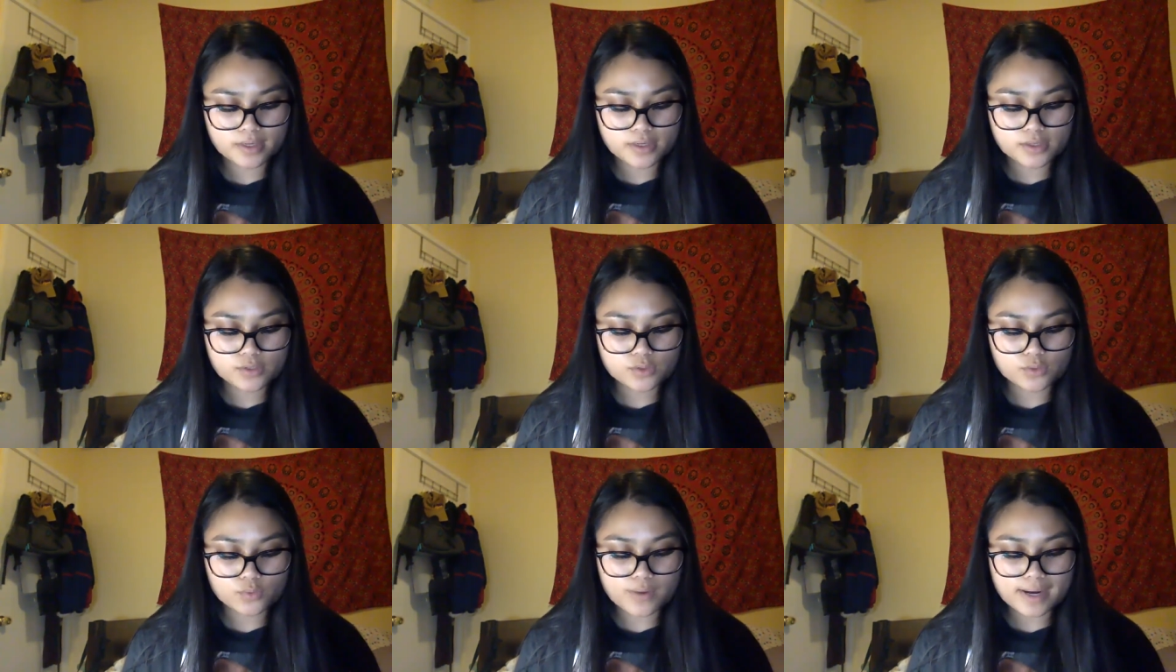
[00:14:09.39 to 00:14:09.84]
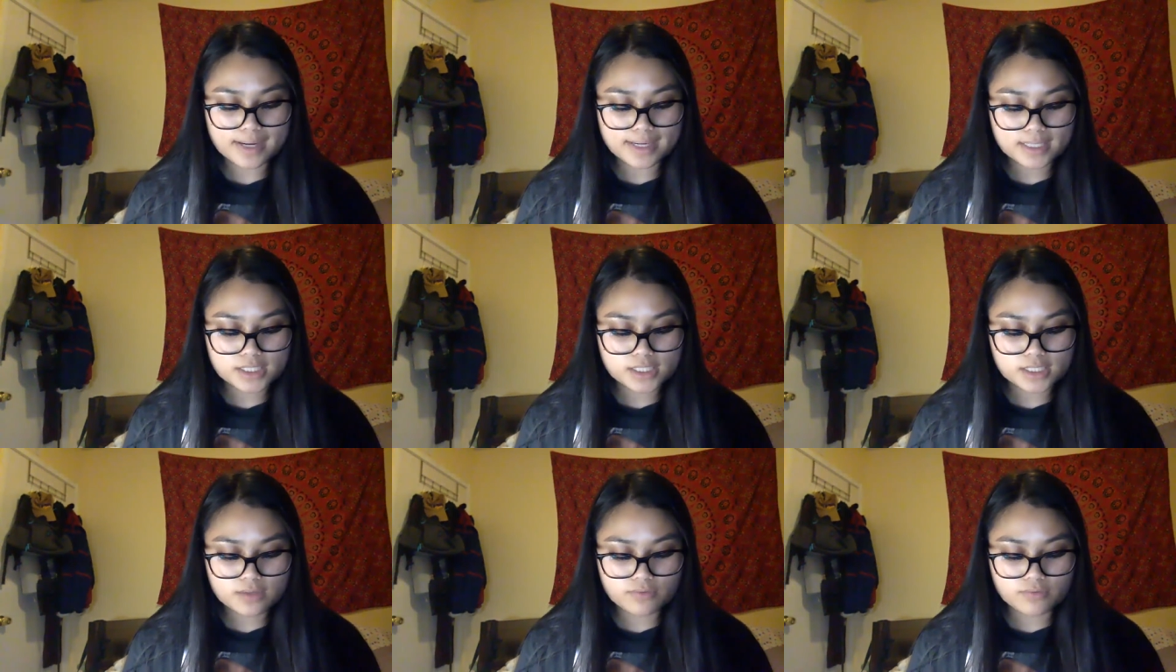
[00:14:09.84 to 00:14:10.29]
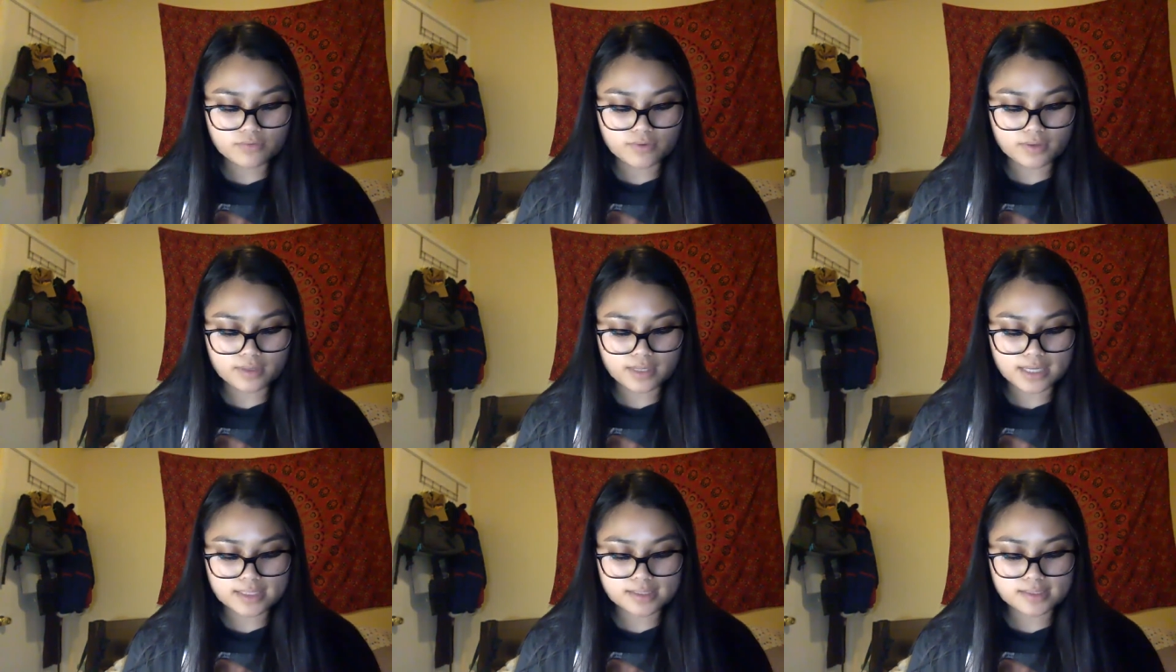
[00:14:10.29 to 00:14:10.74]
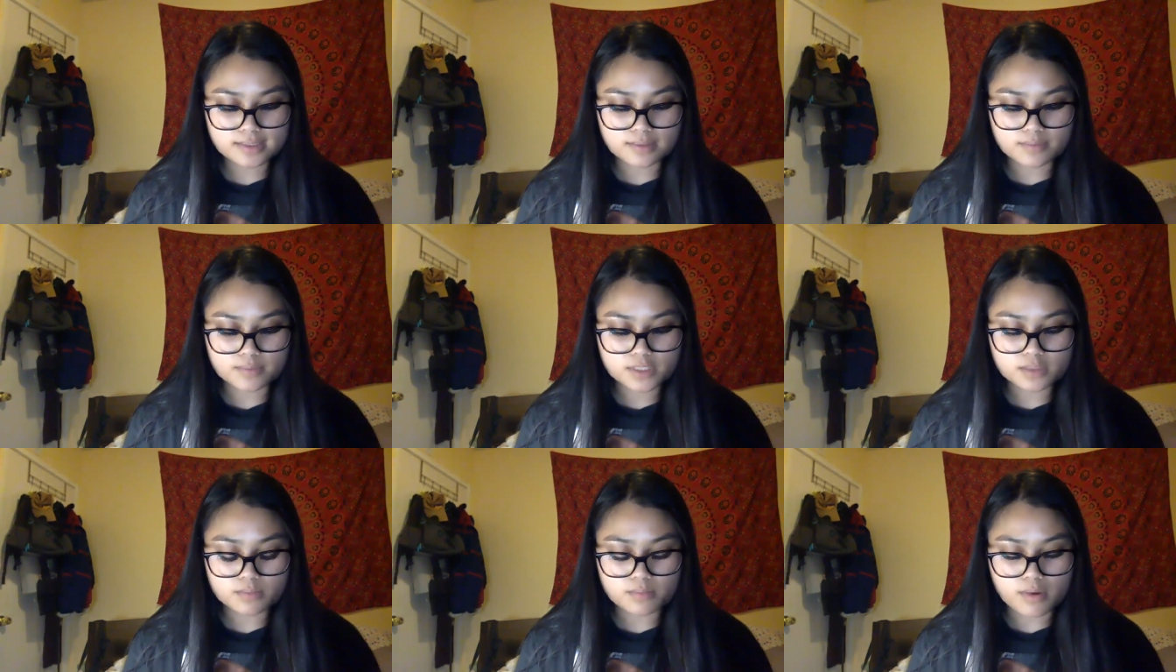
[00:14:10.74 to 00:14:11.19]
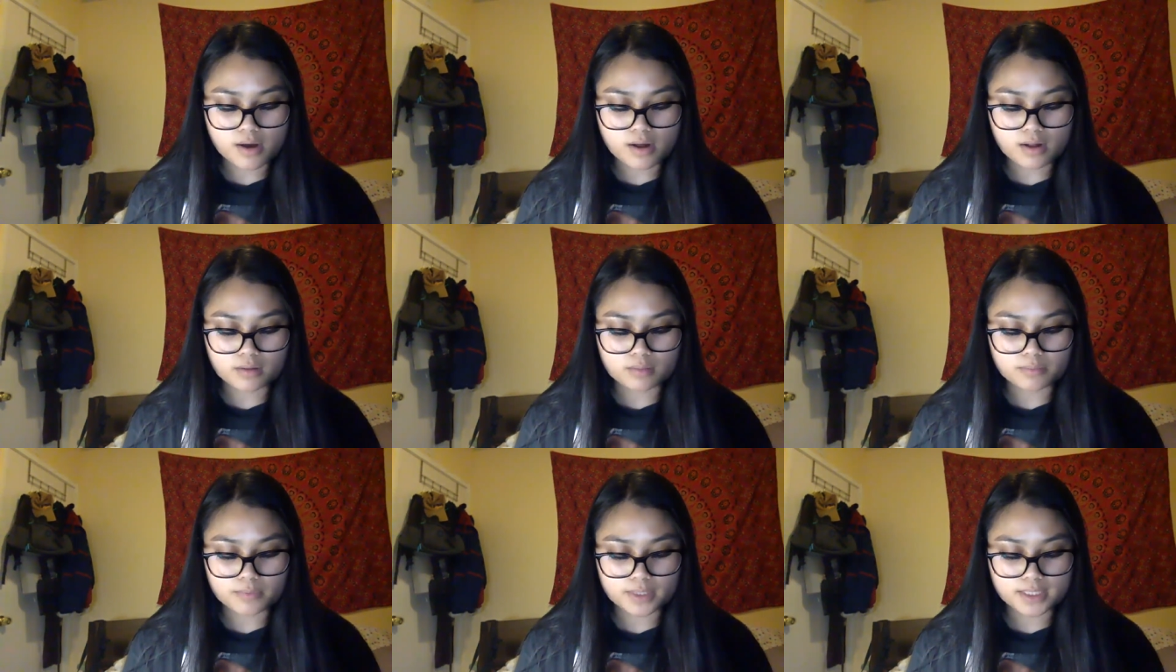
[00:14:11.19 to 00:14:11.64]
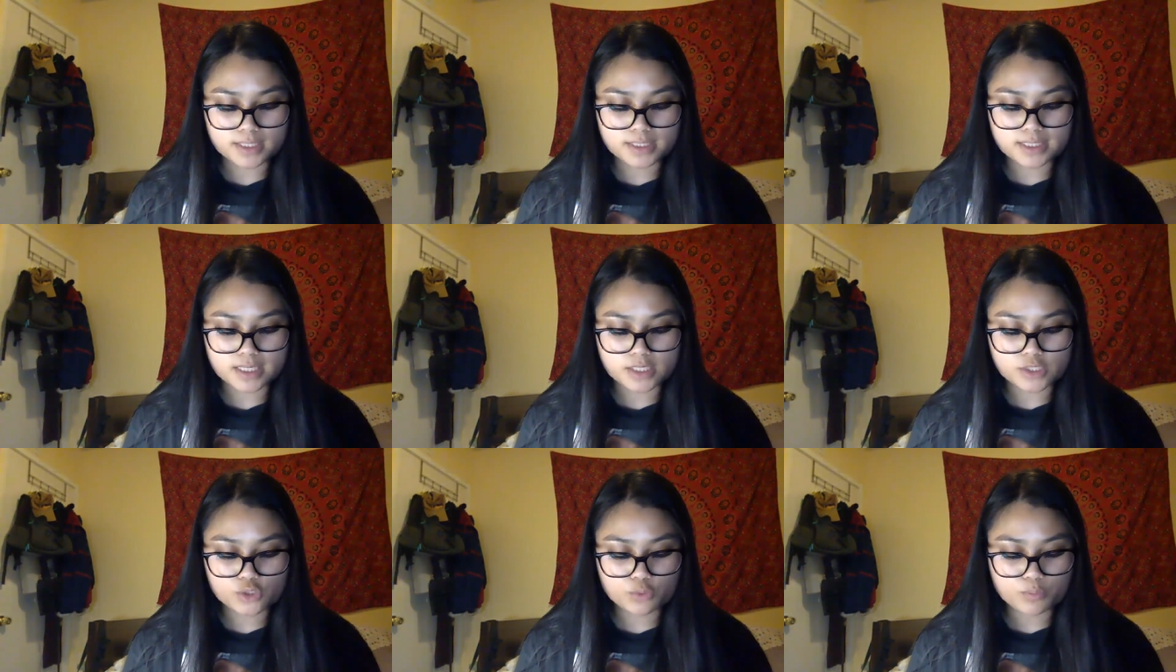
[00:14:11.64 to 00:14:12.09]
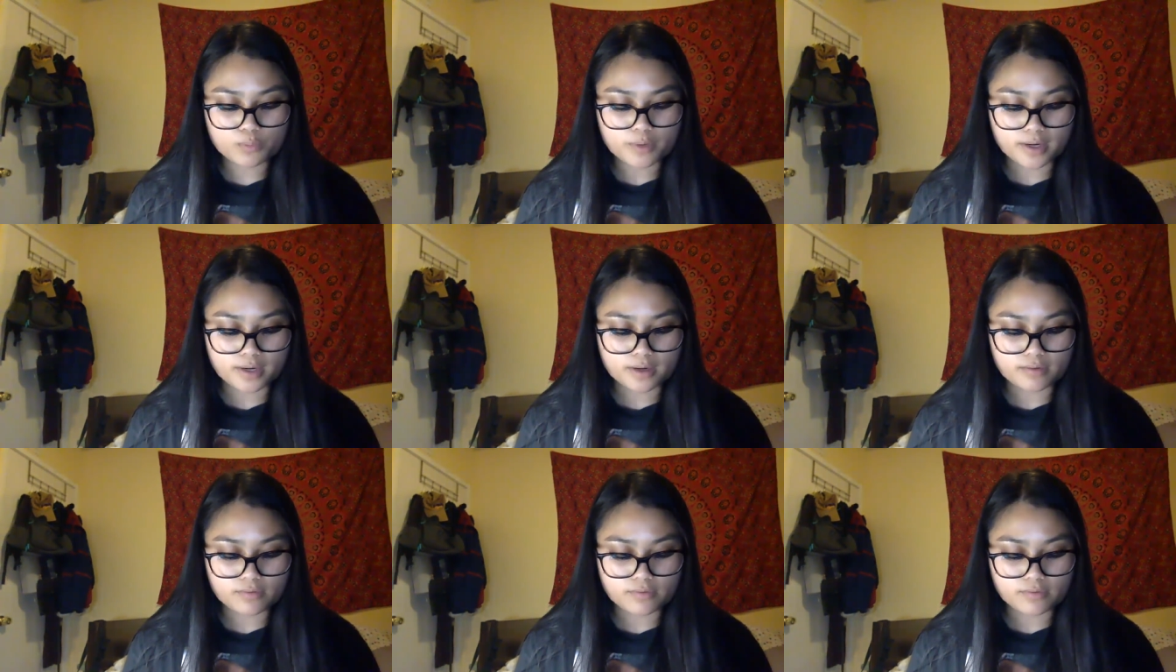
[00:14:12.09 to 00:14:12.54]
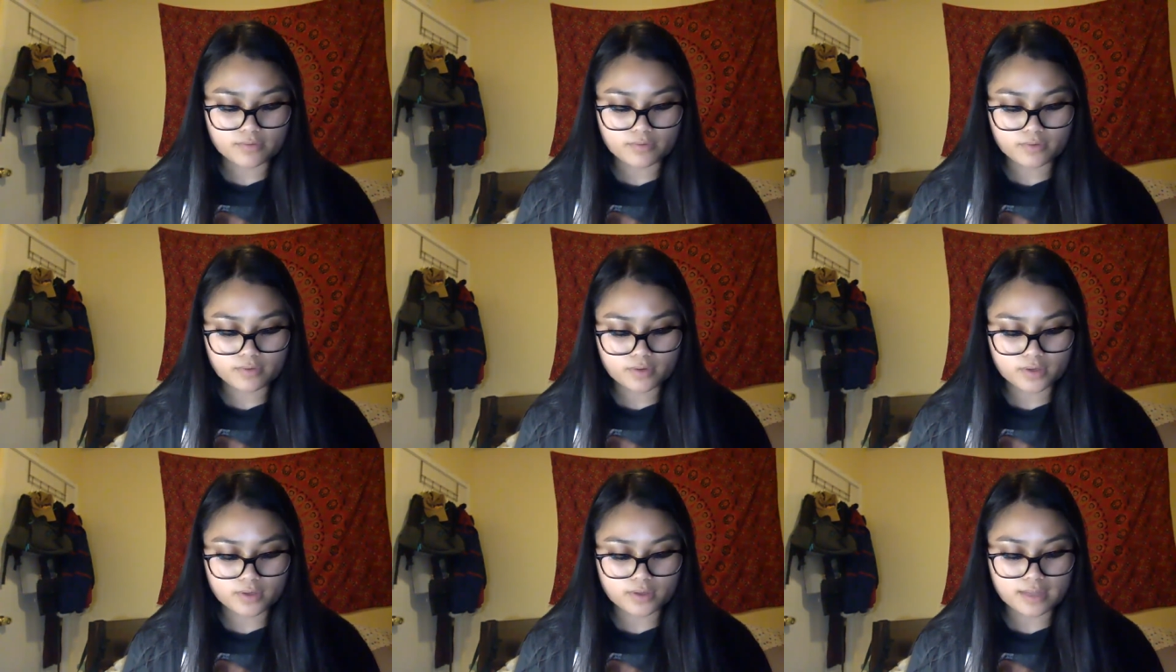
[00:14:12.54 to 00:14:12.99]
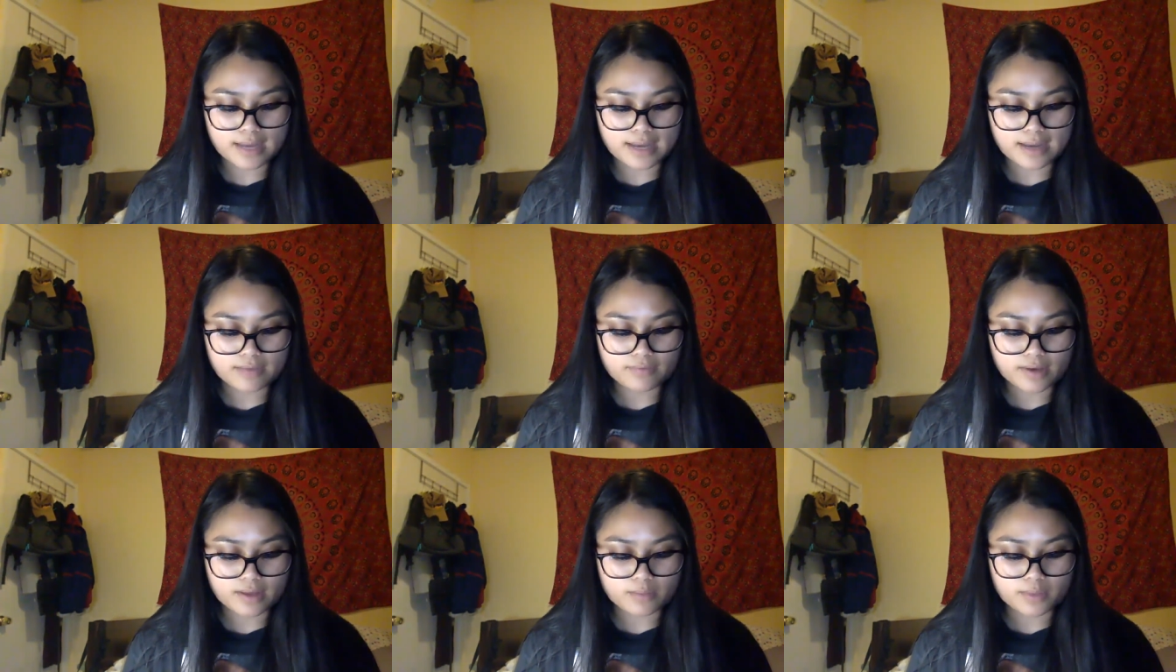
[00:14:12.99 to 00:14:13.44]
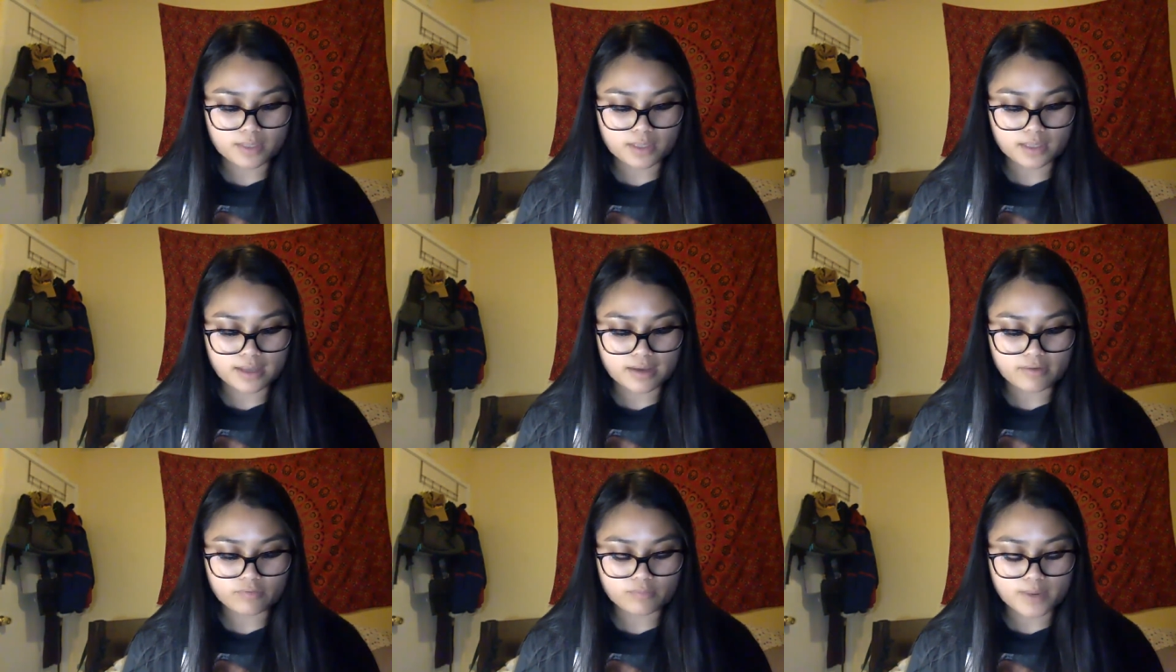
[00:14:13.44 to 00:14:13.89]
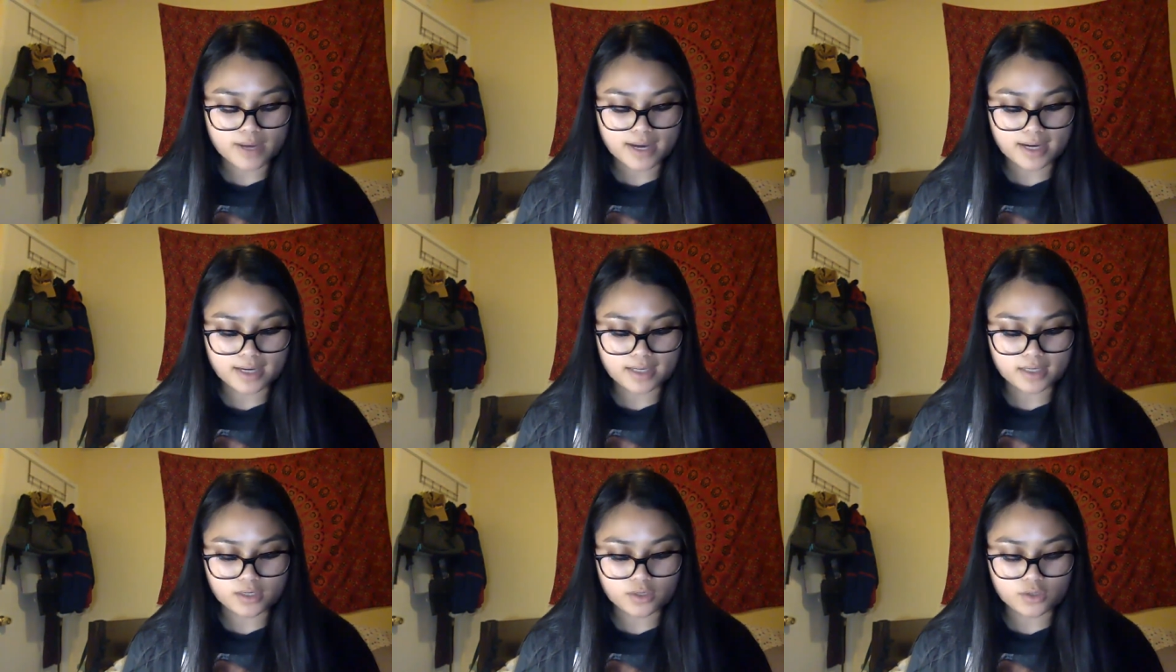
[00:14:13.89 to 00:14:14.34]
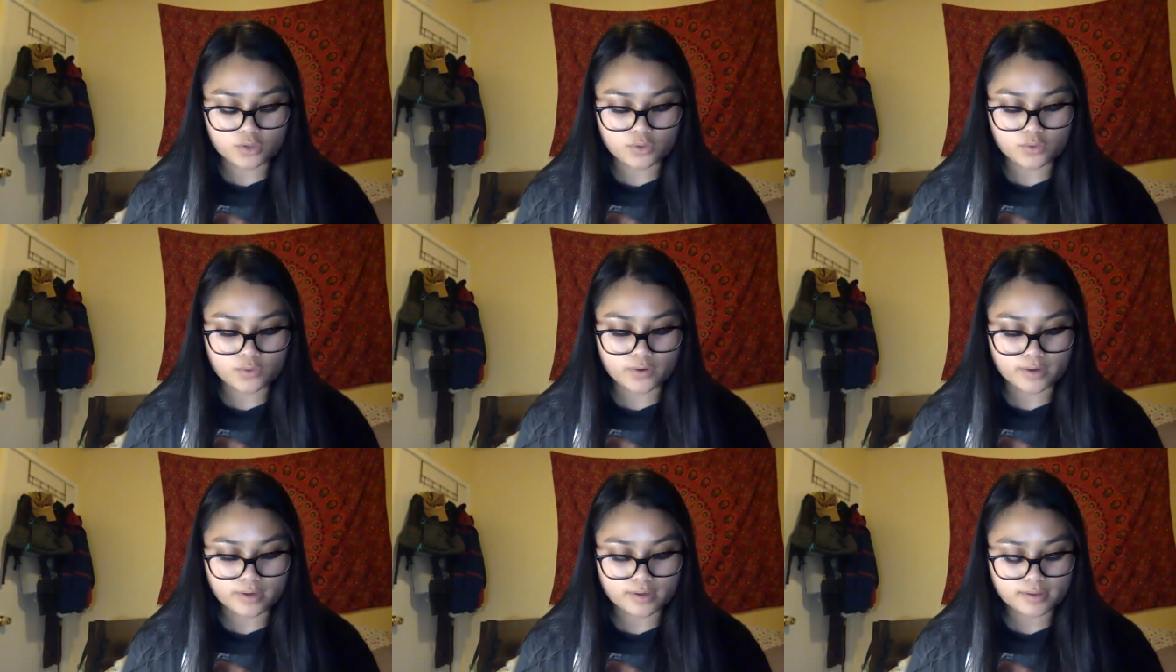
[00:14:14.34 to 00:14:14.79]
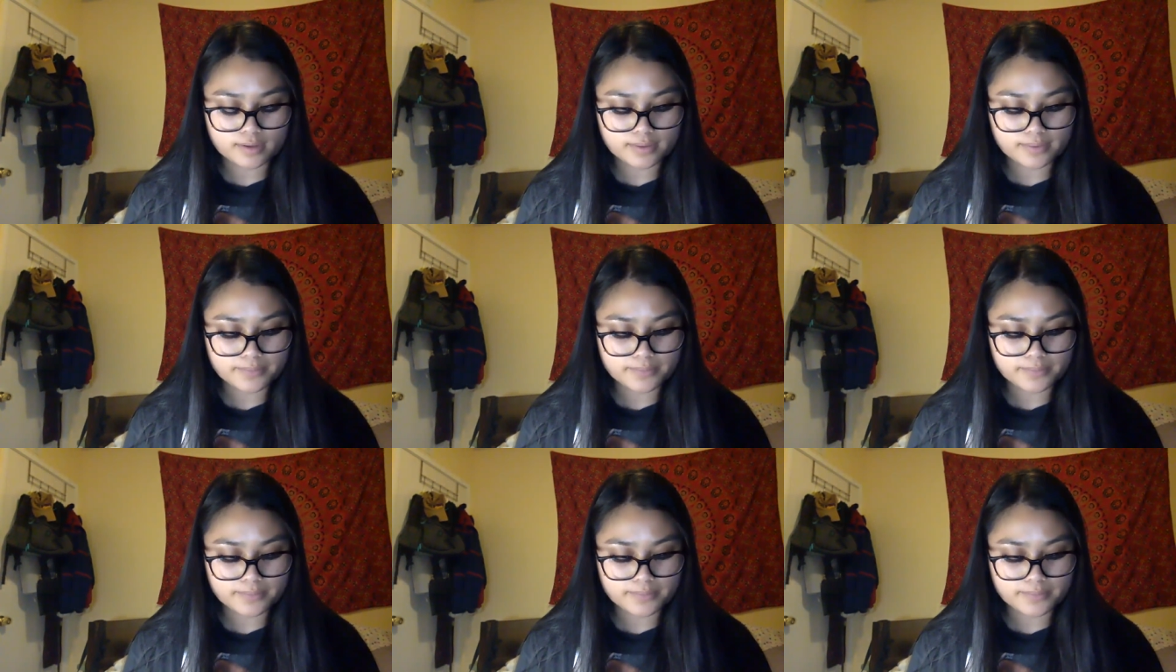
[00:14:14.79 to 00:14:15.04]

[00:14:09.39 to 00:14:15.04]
So why did she feel like some small but essential part of her life had been left behind in New York.